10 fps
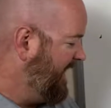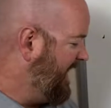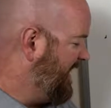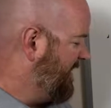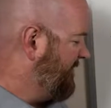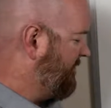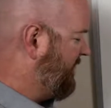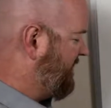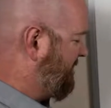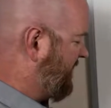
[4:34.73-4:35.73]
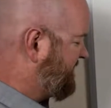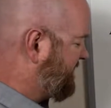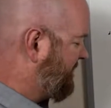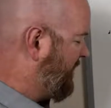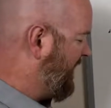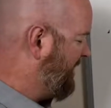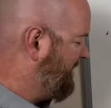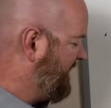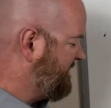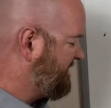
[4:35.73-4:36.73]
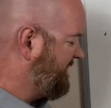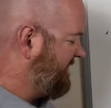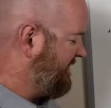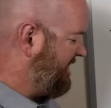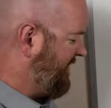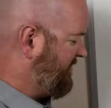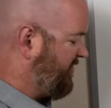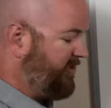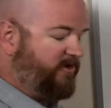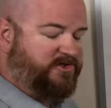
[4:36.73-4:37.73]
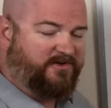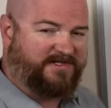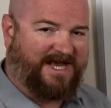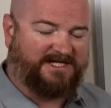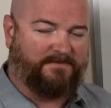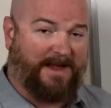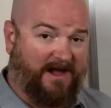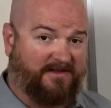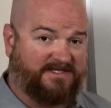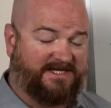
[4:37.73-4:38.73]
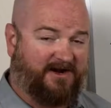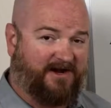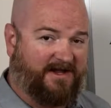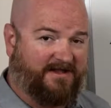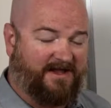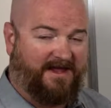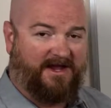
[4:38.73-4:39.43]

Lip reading: With months of supply being there at the neutral/balanced area,